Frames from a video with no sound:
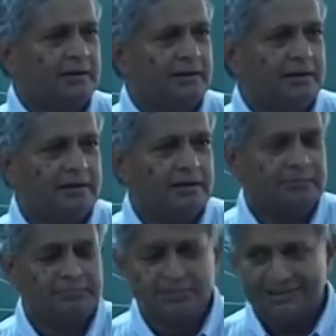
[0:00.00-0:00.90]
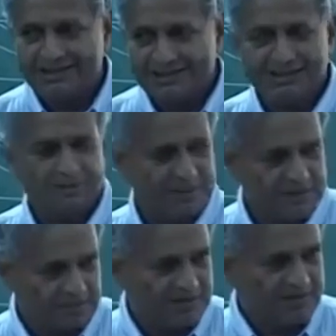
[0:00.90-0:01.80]
uh, I think it was
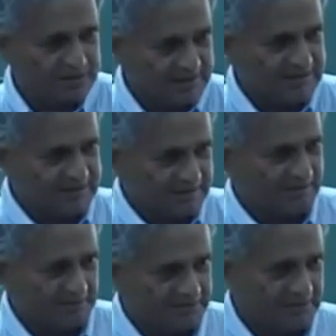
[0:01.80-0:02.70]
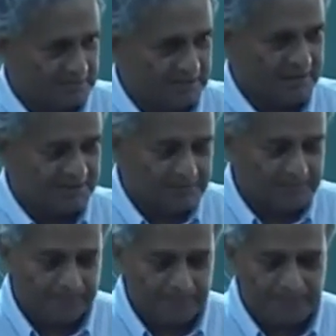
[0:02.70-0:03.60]
Apache at the time if I am right.
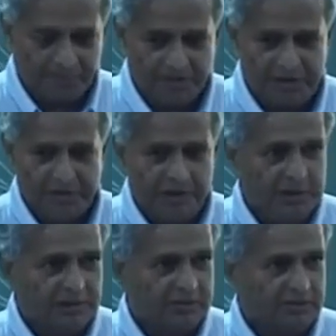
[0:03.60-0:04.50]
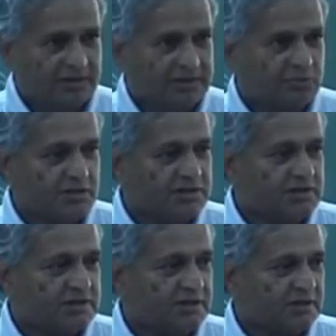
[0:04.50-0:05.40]
So, that
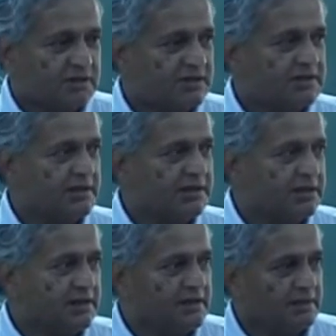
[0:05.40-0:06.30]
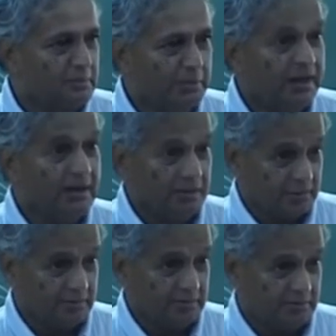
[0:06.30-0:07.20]
was initially Bell
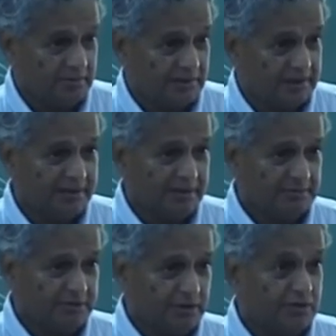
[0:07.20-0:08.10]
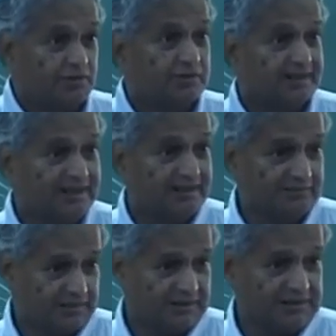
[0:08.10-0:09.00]
helicopter also tried
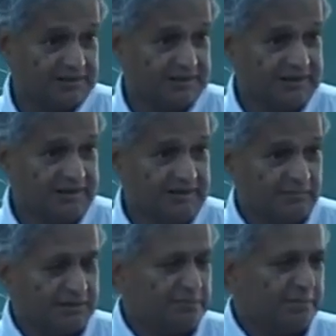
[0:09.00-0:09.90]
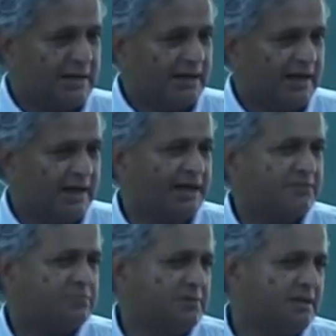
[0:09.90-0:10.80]
for that, but Bell
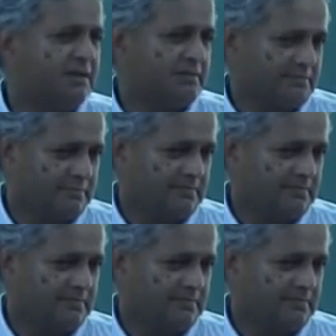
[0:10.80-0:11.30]
has been